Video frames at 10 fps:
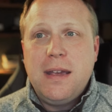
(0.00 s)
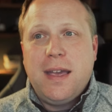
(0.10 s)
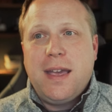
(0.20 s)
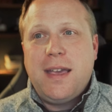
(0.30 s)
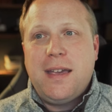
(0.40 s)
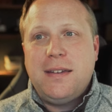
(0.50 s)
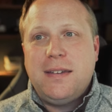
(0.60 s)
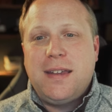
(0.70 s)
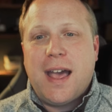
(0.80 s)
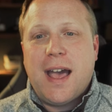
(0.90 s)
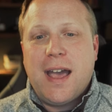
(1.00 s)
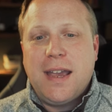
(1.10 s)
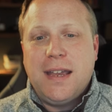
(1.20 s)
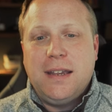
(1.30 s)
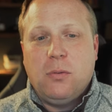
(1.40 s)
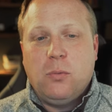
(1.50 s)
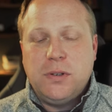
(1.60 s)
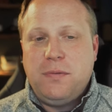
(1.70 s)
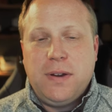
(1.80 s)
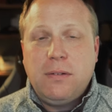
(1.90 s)
and I
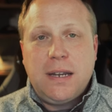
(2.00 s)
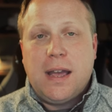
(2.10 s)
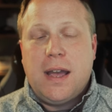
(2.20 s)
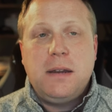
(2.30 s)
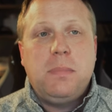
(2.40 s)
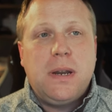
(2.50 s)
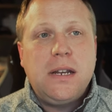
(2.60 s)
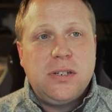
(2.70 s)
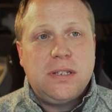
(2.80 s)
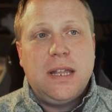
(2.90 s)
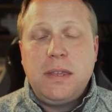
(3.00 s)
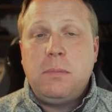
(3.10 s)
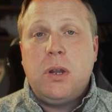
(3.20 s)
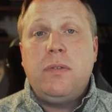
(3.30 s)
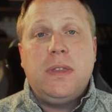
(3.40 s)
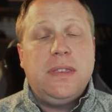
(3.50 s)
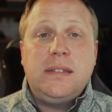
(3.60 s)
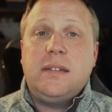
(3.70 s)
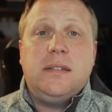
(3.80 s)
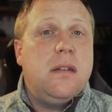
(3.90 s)
was very kind, but I just let them know that
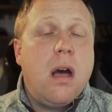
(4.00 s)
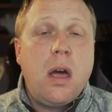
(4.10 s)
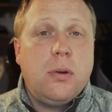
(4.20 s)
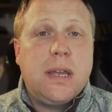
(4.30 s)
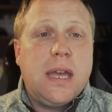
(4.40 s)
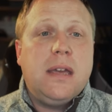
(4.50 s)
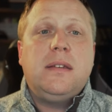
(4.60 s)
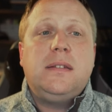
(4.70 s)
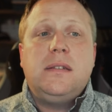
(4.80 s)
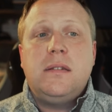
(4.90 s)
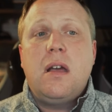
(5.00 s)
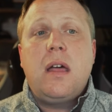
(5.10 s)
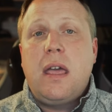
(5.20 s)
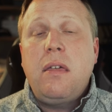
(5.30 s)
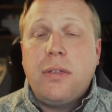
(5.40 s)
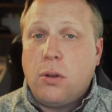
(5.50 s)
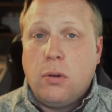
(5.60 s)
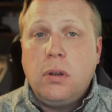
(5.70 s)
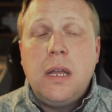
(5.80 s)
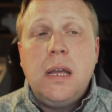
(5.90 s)
this is not okay. This is not
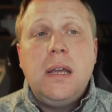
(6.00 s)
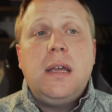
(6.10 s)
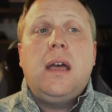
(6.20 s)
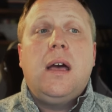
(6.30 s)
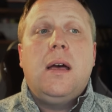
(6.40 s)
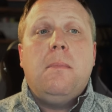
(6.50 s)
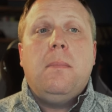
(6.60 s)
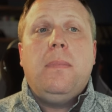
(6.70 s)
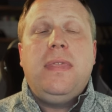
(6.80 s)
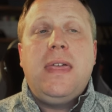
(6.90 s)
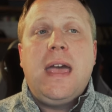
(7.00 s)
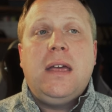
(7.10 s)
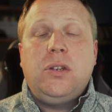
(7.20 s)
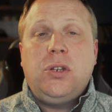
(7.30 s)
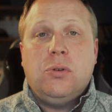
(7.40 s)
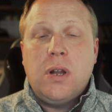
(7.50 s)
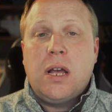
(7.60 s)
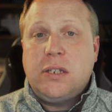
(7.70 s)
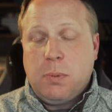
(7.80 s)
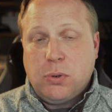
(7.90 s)
ethical. Um, that you're
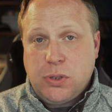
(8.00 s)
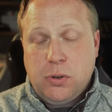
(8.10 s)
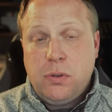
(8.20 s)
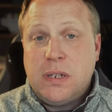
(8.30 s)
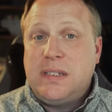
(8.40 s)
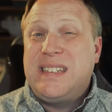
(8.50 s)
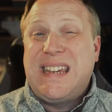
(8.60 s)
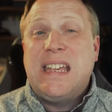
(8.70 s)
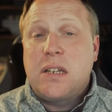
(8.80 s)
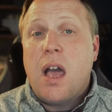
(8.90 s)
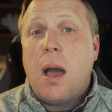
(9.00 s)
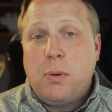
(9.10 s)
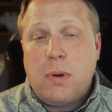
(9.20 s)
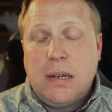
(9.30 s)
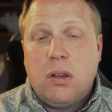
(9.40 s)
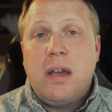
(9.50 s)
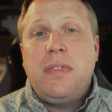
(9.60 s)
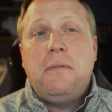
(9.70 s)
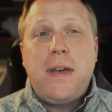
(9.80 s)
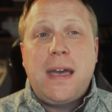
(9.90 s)
not supposed to do this. is against copyright law, and
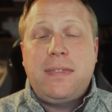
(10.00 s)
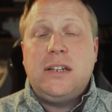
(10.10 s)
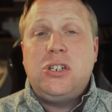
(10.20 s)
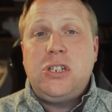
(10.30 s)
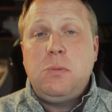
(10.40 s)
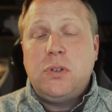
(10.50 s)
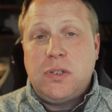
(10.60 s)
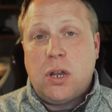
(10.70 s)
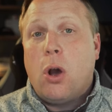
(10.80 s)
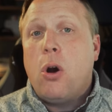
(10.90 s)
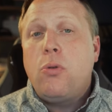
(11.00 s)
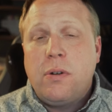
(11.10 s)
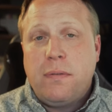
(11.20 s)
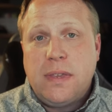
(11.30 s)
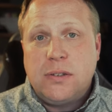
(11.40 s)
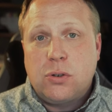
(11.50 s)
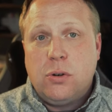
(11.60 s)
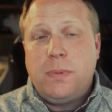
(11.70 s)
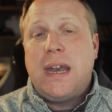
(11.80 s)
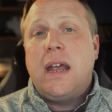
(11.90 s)
the fact that she was an owner of this
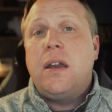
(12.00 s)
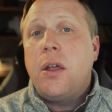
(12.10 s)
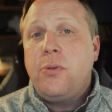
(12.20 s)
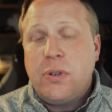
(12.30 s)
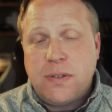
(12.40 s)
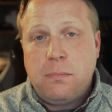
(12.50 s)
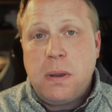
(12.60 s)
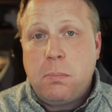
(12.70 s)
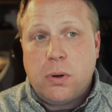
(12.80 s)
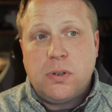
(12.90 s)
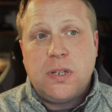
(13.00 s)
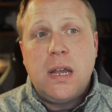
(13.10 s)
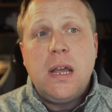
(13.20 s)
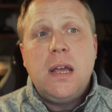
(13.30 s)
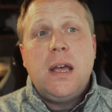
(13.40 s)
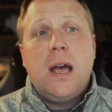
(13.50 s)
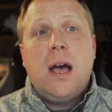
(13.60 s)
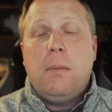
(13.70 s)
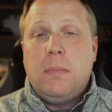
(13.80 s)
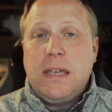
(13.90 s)
group that had hundreds of members.
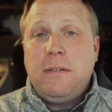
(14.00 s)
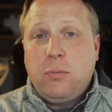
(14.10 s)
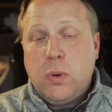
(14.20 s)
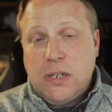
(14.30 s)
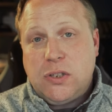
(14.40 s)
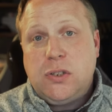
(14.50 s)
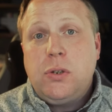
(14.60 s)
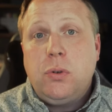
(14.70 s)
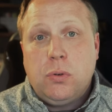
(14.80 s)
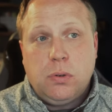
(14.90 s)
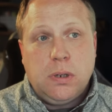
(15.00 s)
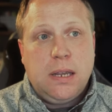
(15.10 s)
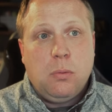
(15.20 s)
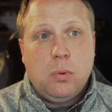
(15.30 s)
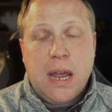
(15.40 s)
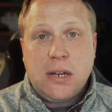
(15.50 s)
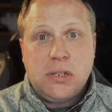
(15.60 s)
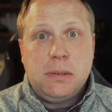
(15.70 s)
Um, if we sued, it would actually